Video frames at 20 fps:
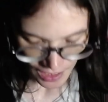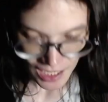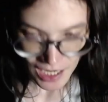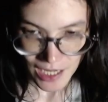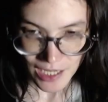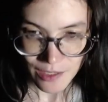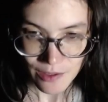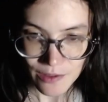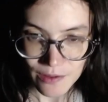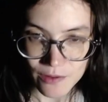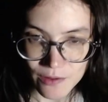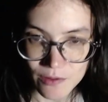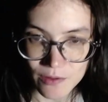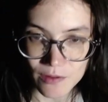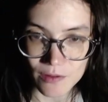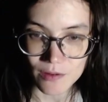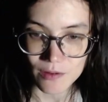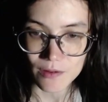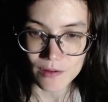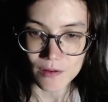I
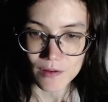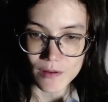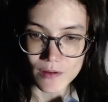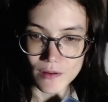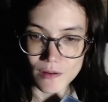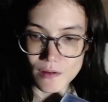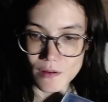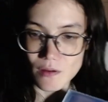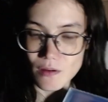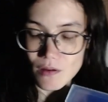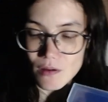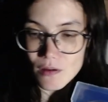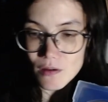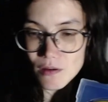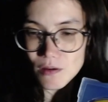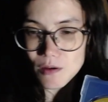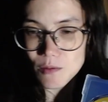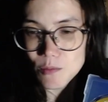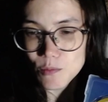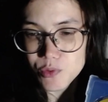
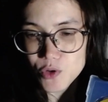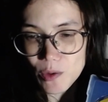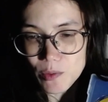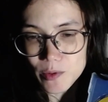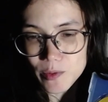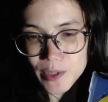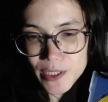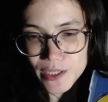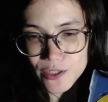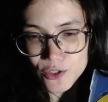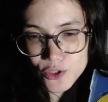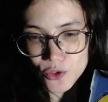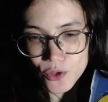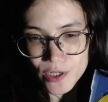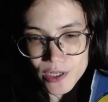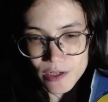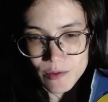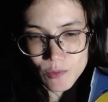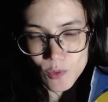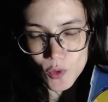probably
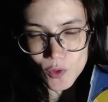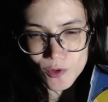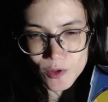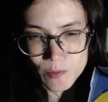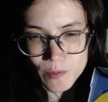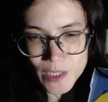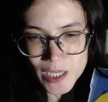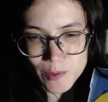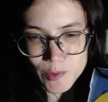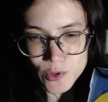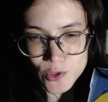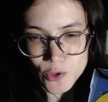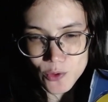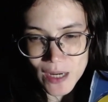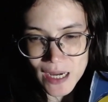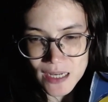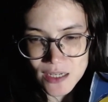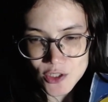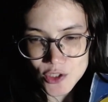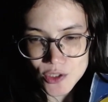enjoyed it more than people
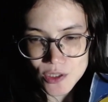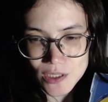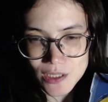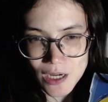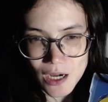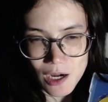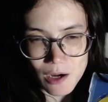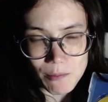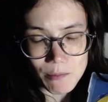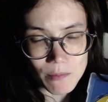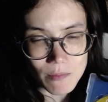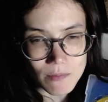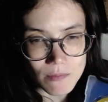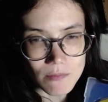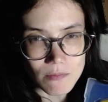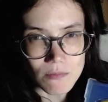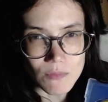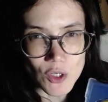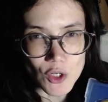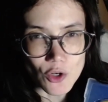who actually are,
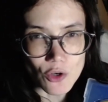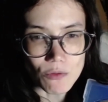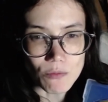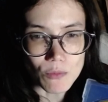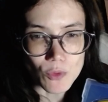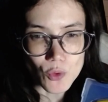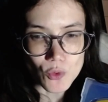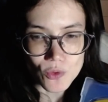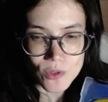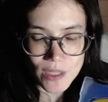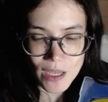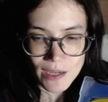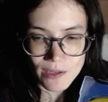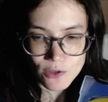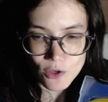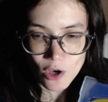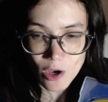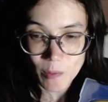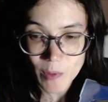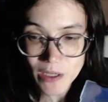you know, Moon
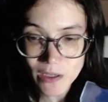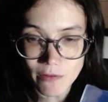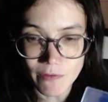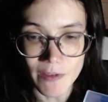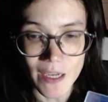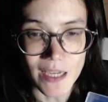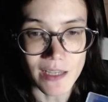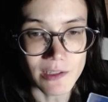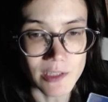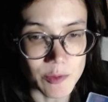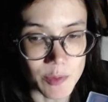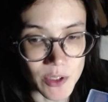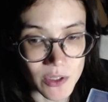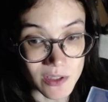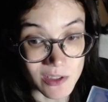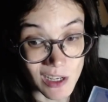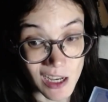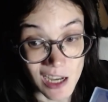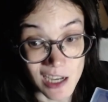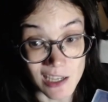Knight comic fans,
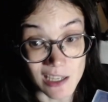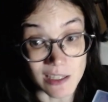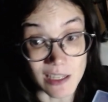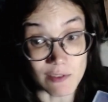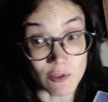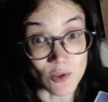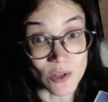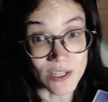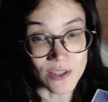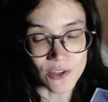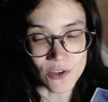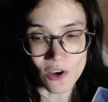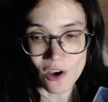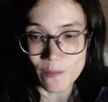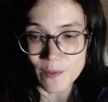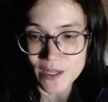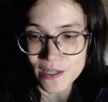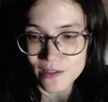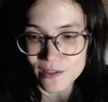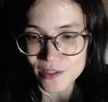because I never read the
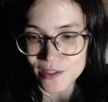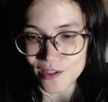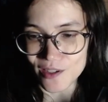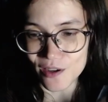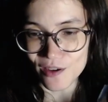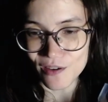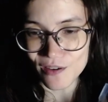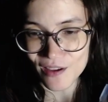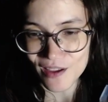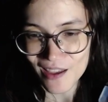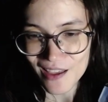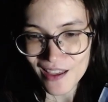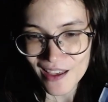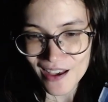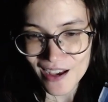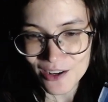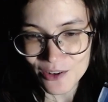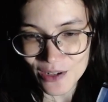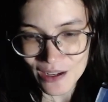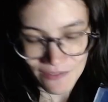comics, so I
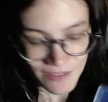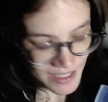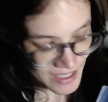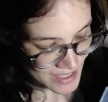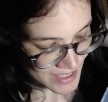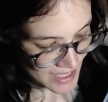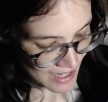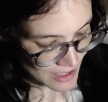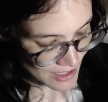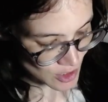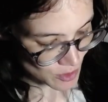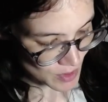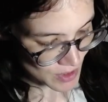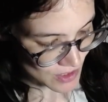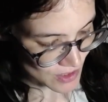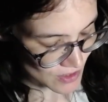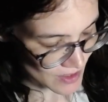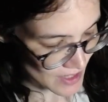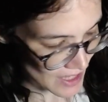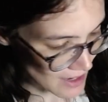don't have any
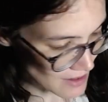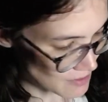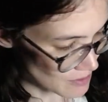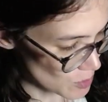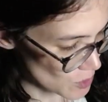attachment to that